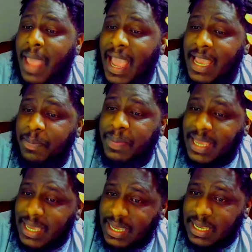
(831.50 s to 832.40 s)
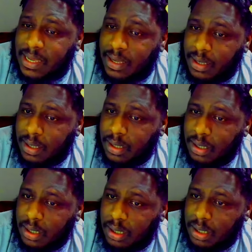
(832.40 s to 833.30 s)
AP.
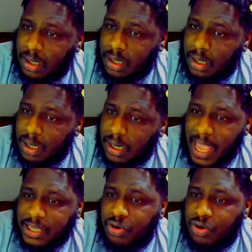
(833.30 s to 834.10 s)
Like